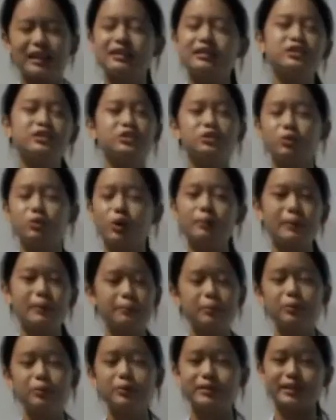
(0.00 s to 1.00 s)
that destroy
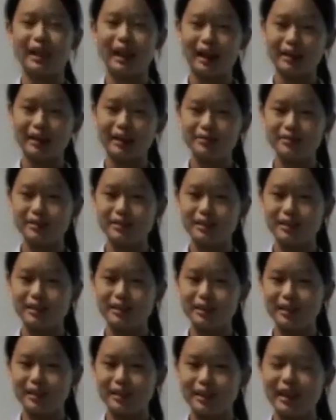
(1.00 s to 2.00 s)
people's lives
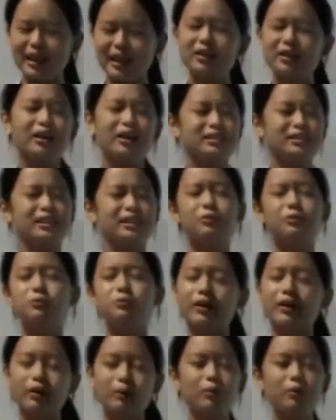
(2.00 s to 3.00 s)
and cause
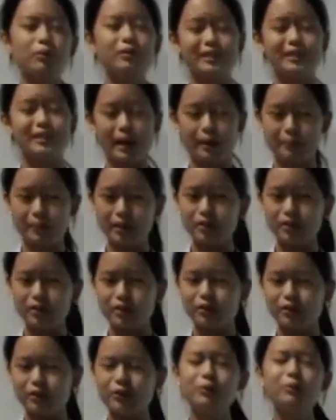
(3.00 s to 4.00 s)
irreparable
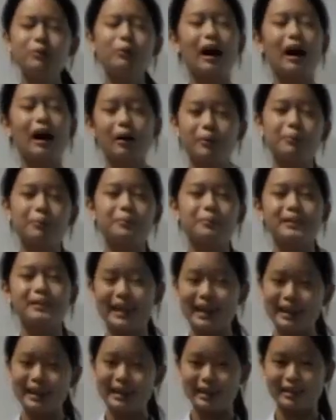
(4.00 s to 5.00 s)
damage to our
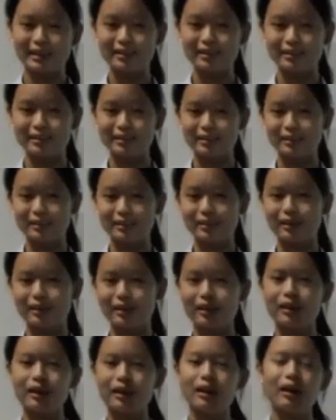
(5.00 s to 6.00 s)
planet,
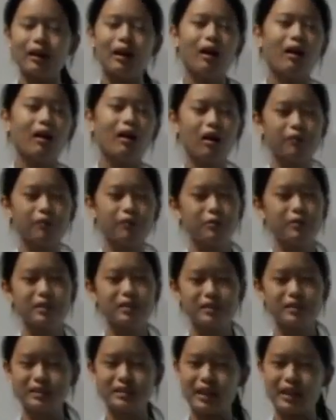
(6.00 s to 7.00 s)
all for
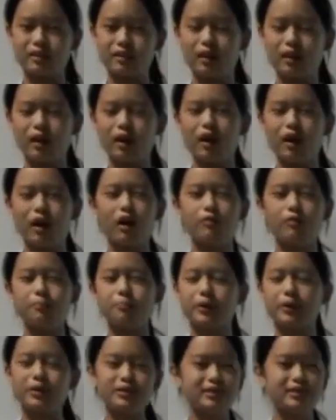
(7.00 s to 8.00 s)
the sake
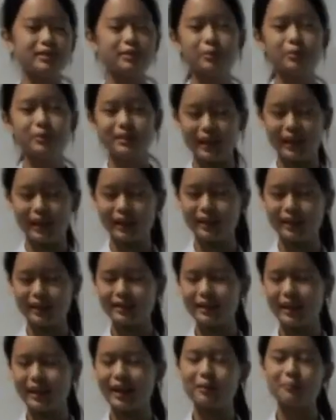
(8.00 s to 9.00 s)
of personal
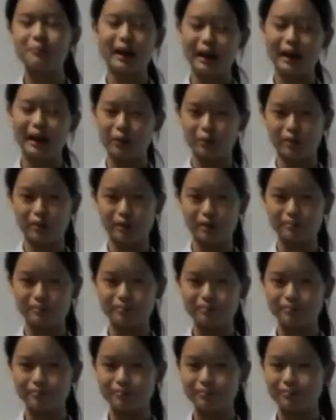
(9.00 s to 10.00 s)
gain and power,
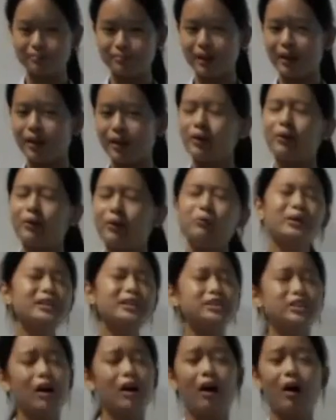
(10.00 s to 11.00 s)

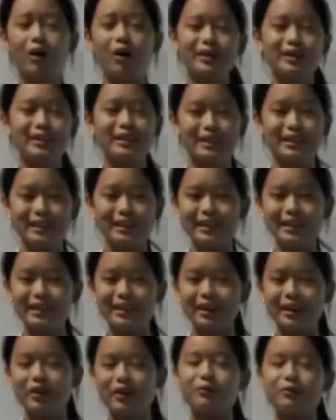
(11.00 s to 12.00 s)
which aren't needed
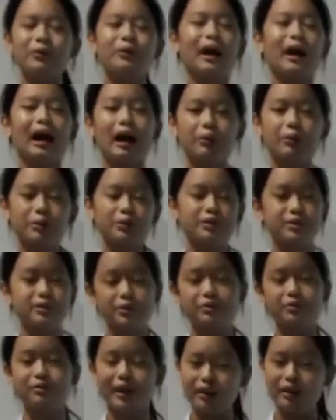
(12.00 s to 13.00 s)
for our
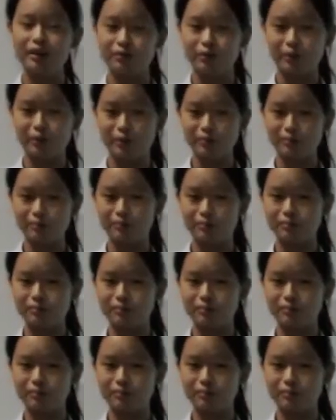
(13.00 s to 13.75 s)
survival.